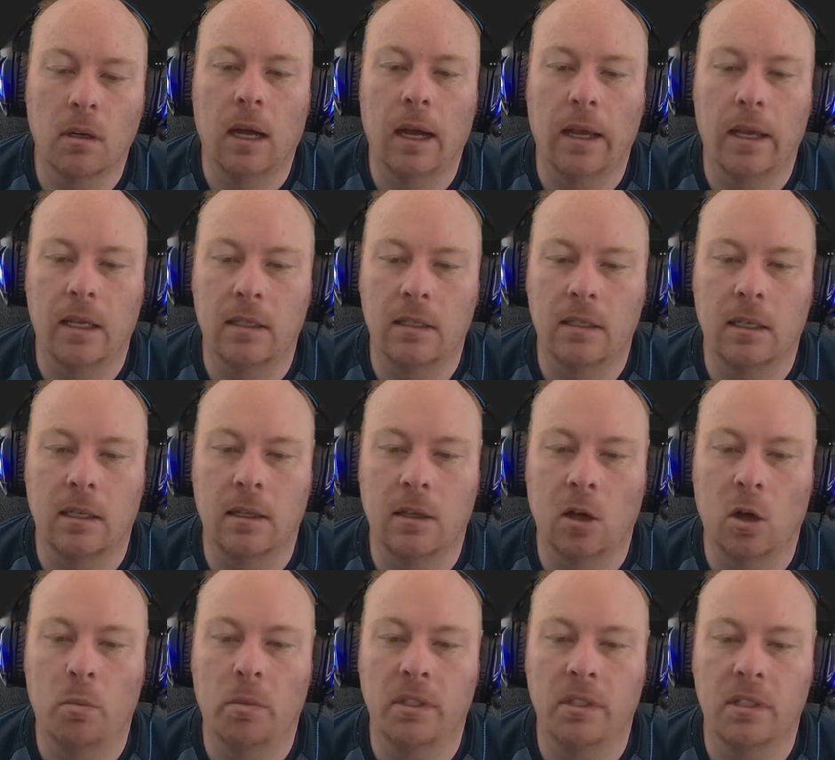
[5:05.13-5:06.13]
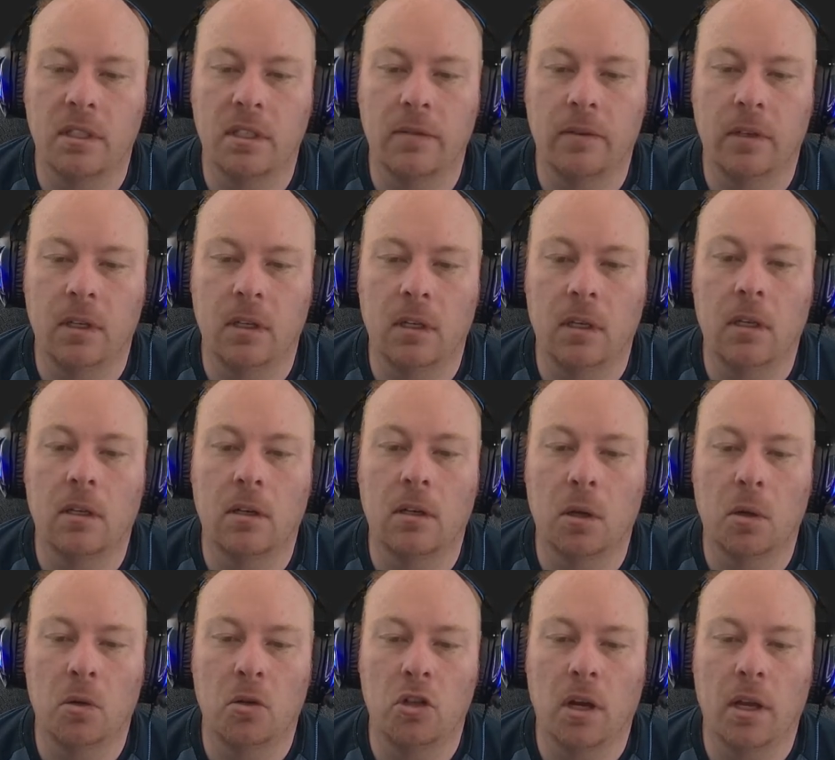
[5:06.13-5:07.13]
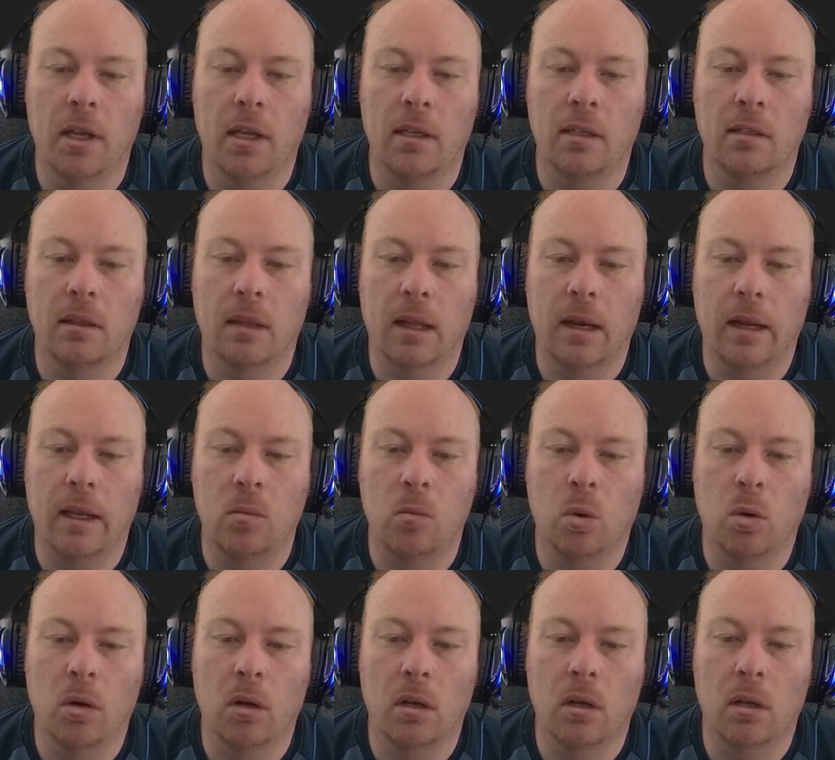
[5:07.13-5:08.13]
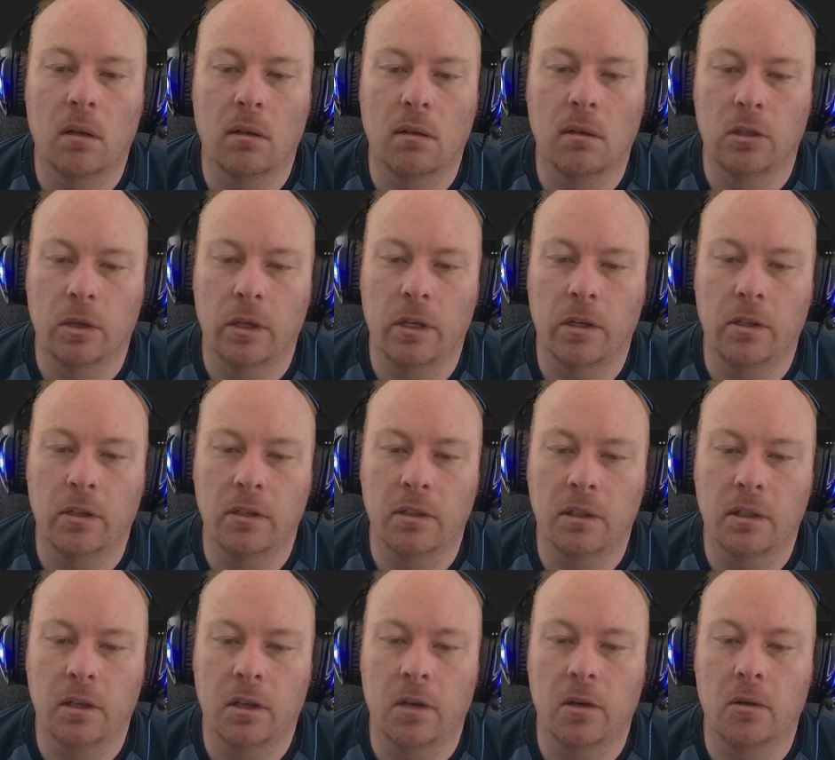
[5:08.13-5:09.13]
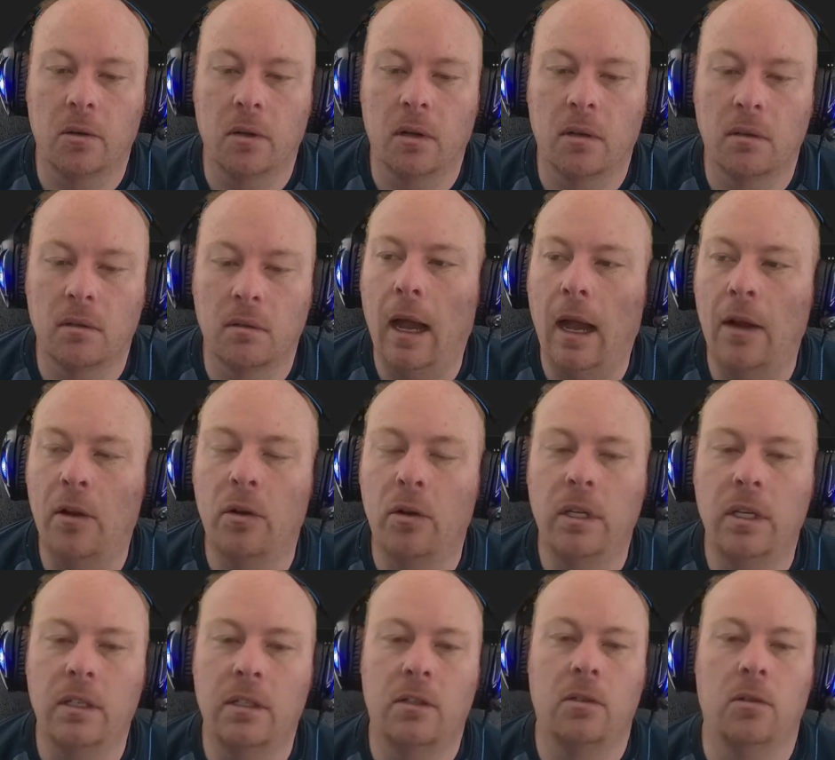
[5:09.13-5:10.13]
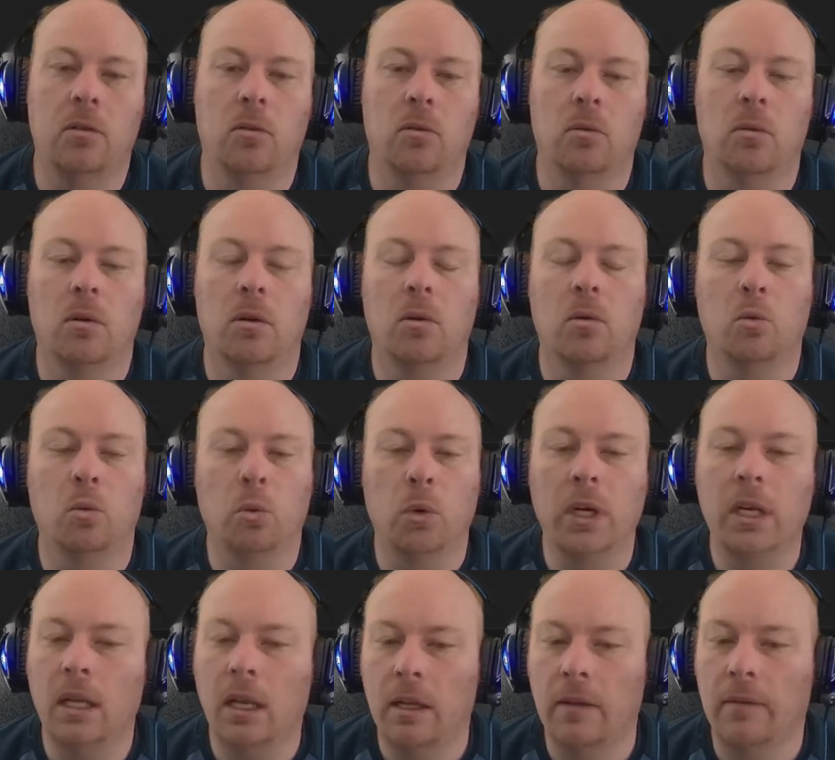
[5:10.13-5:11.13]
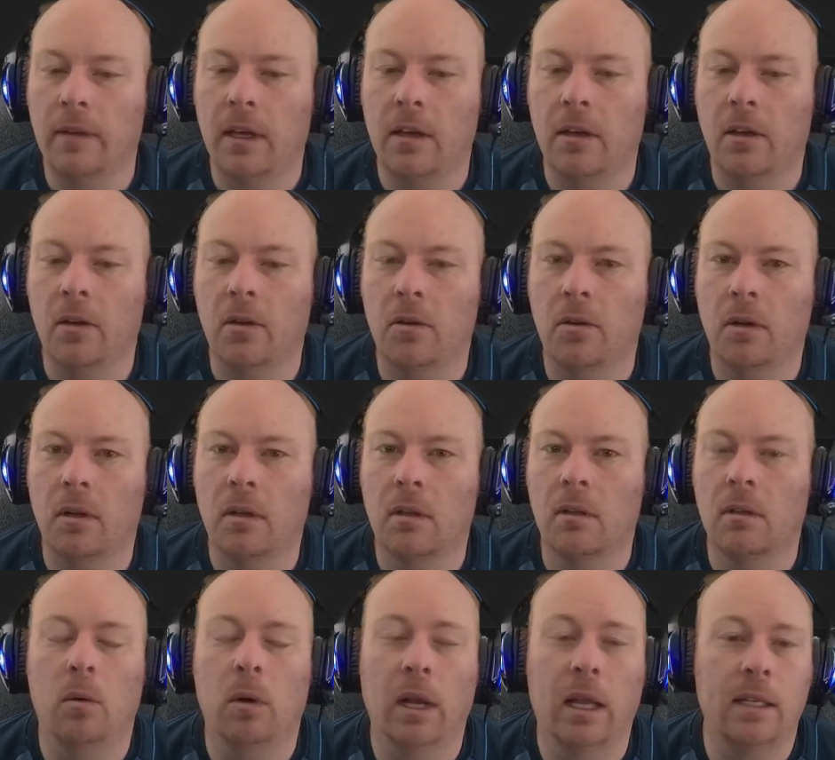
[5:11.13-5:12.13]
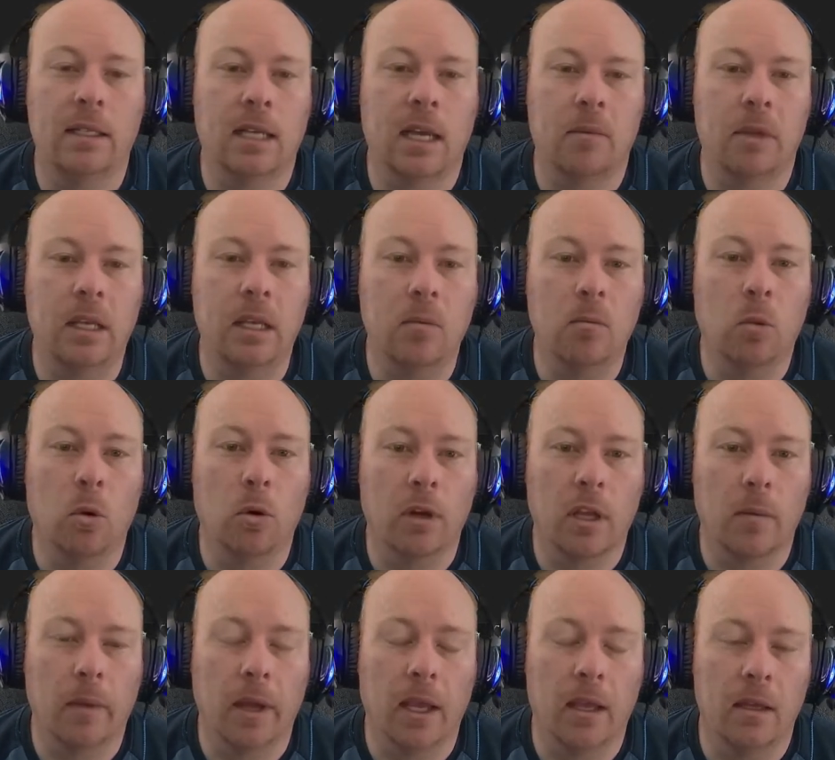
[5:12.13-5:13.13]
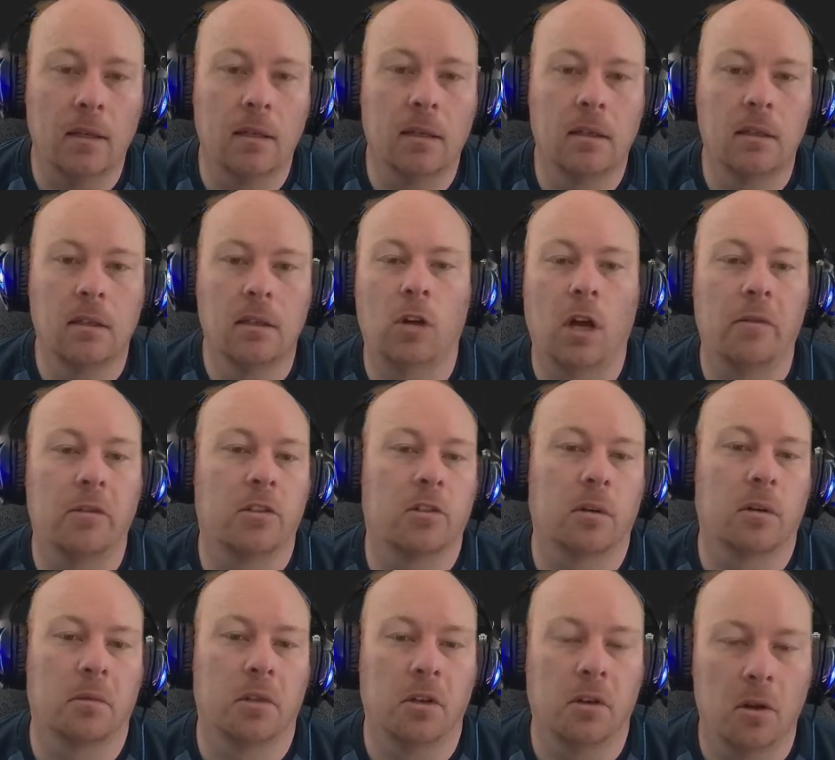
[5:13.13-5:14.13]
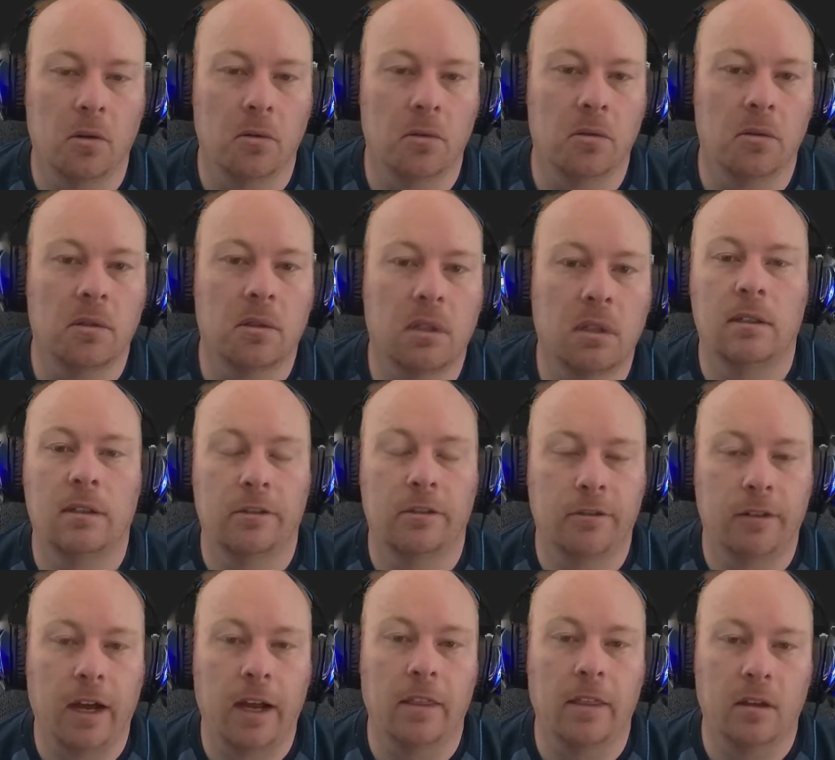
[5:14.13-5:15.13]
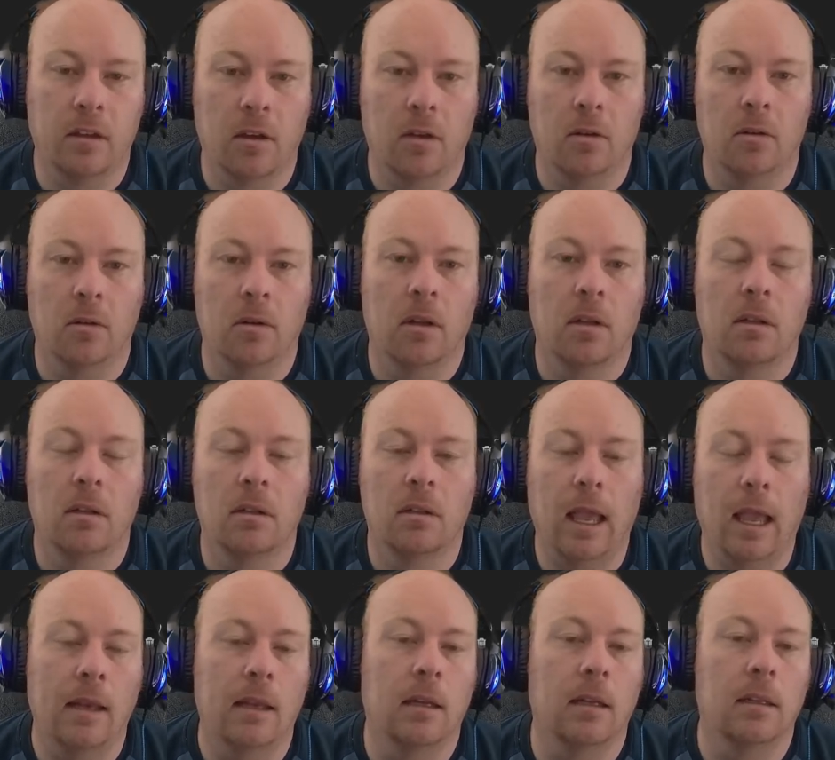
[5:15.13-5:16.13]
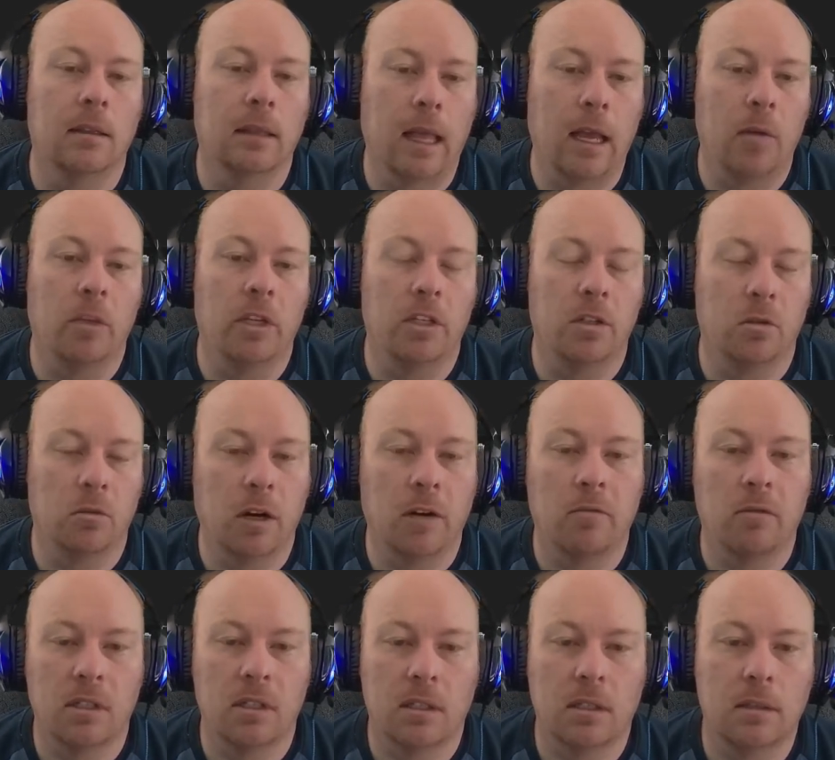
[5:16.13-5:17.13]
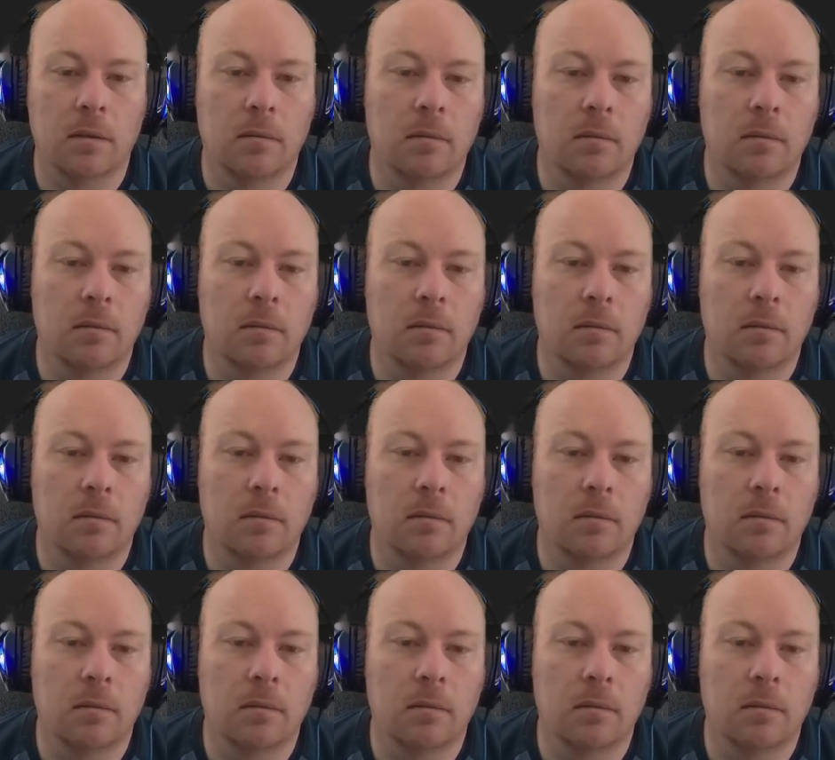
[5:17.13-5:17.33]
I can see the OpenCV Node.js that I imported. So here's the code. I don't need to read any of that code. When I type the import command, JavaScript knows to find the code and allow me to reference it.